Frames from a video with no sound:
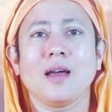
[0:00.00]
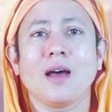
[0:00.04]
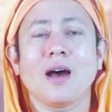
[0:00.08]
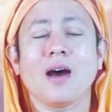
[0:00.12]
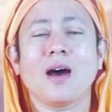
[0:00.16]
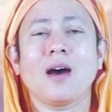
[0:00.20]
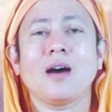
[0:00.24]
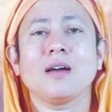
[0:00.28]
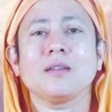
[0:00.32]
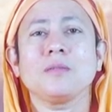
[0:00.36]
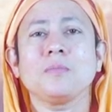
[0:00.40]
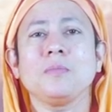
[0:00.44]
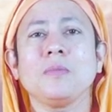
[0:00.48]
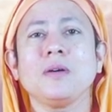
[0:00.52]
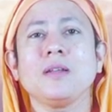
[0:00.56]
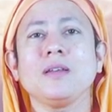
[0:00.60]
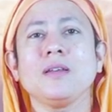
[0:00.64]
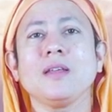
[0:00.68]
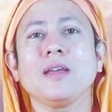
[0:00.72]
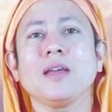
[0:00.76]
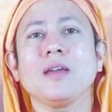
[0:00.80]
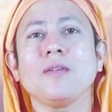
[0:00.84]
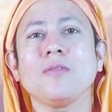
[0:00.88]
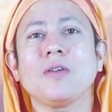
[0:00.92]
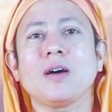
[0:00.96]

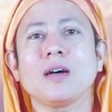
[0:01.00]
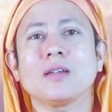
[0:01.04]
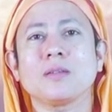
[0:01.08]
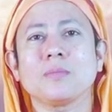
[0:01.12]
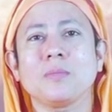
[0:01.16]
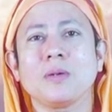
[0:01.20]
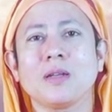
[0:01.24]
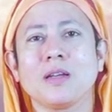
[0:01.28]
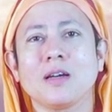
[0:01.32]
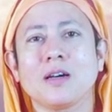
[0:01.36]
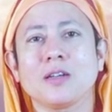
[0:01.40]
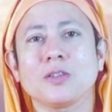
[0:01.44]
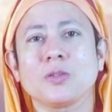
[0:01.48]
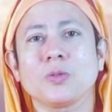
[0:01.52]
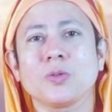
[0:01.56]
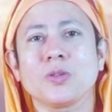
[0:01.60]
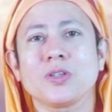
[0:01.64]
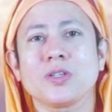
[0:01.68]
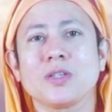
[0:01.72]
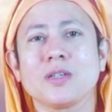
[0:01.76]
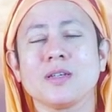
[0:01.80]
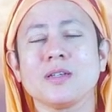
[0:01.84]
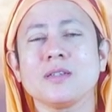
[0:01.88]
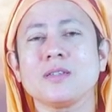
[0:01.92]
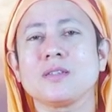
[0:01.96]
atmanyevatmana
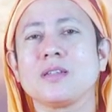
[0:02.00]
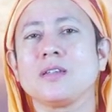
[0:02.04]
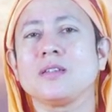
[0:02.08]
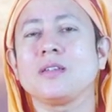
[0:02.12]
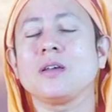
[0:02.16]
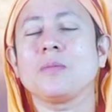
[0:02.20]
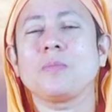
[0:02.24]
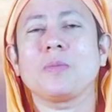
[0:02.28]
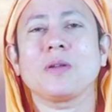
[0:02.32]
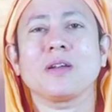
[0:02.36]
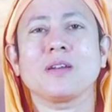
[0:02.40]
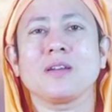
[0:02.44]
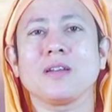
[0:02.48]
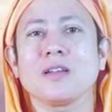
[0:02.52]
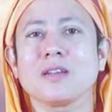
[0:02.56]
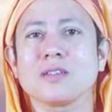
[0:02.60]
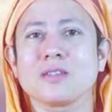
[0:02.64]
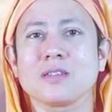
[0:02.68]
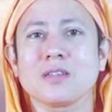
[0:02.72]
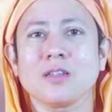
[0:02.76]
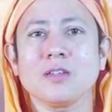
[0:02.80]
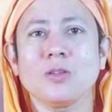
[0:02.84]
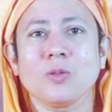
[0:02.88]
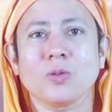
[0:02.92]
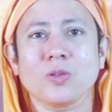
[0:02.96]
tushta sthita
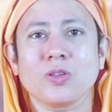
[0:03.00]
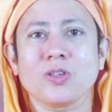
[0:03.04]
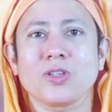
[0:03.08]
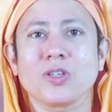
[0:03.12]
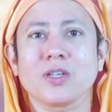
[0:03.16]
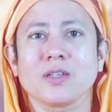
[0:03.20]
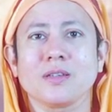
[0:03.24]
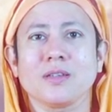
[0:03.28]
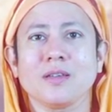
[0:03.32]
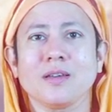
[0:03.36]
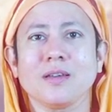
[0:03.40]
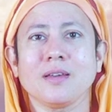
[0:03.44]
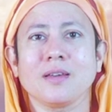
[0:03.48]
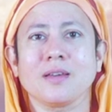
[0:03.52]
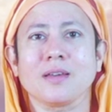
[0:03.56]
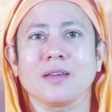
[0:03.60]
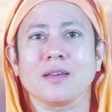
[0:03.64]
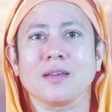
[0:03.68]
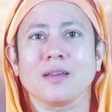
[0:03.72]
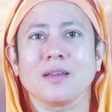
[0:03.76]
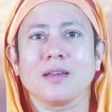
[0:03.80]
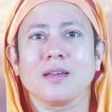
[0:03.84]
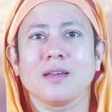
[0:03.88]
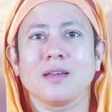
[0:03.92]
prajnyasta dochyate.